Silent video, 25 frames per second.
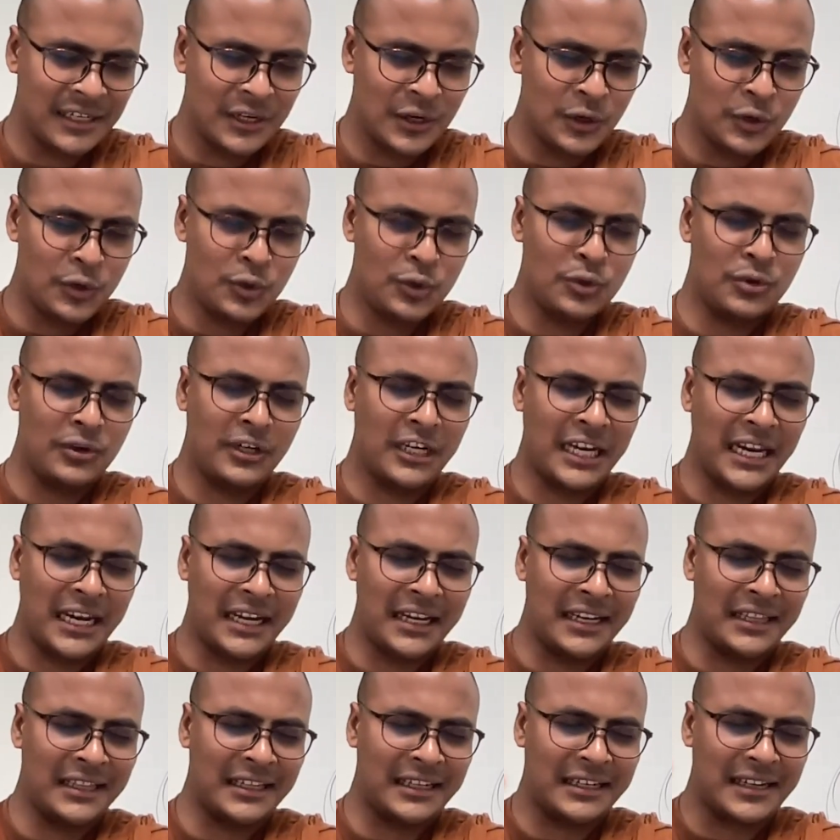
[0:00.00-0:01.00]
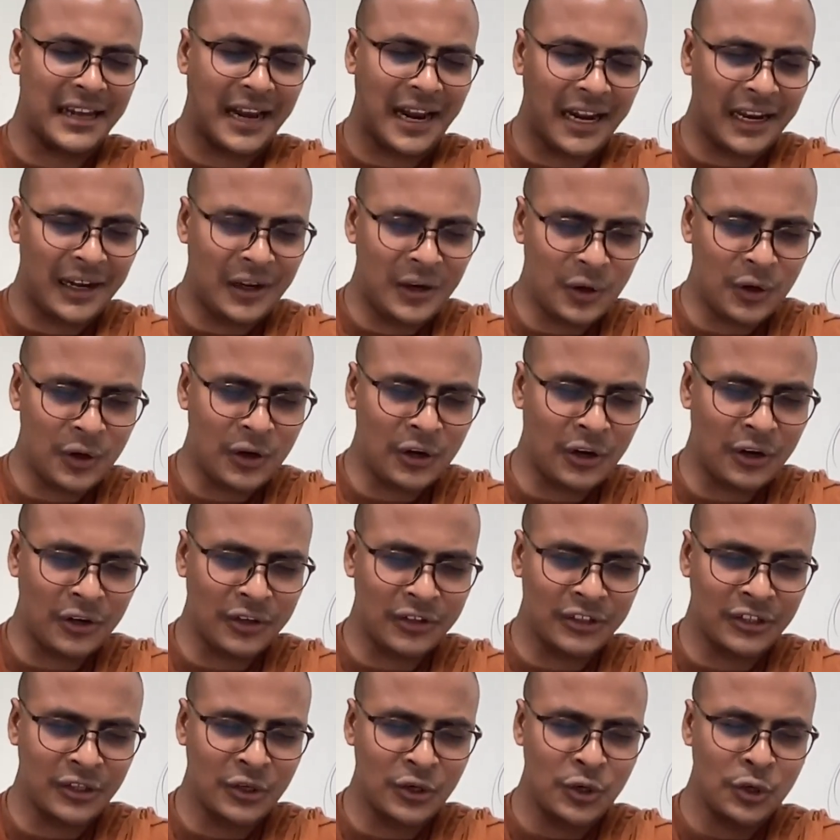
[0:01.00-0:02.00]
who creating the dialogue,
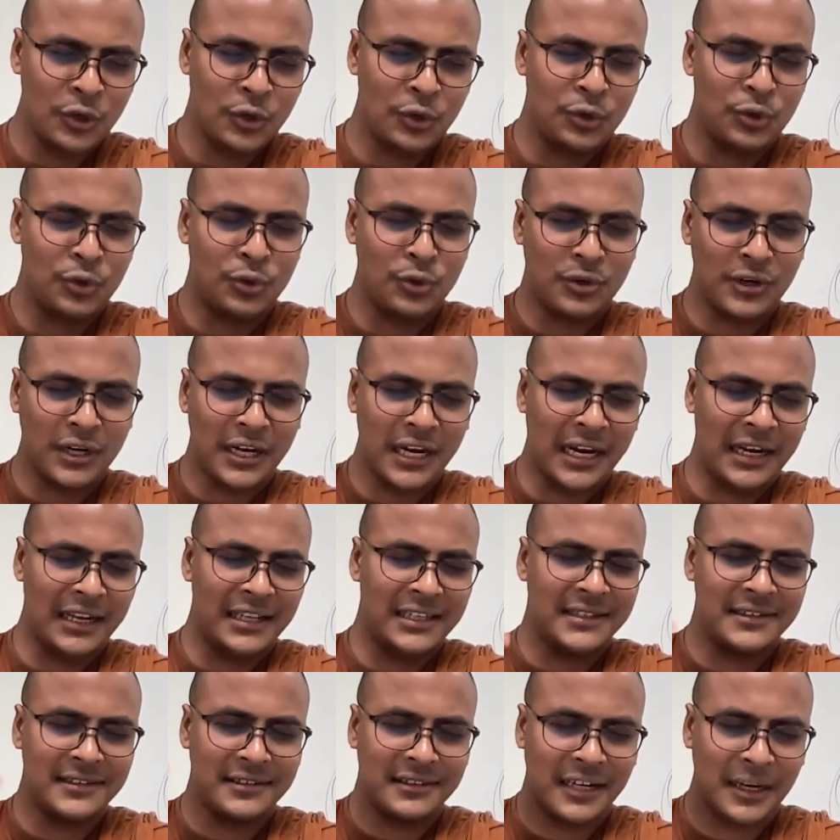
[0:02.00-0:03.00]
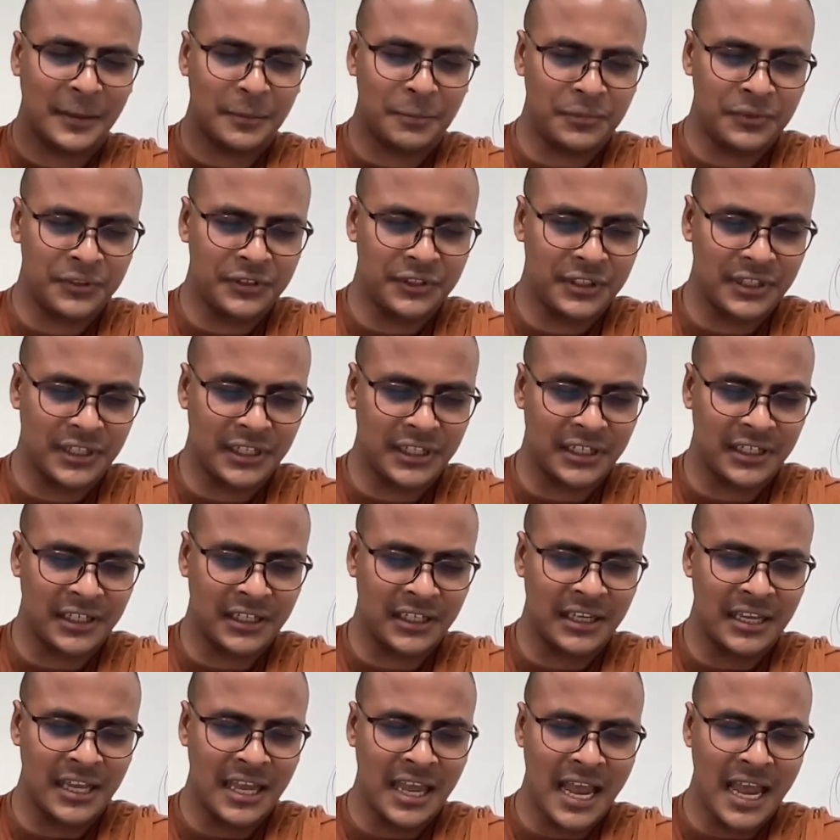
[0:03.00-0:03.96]
who create the scripture,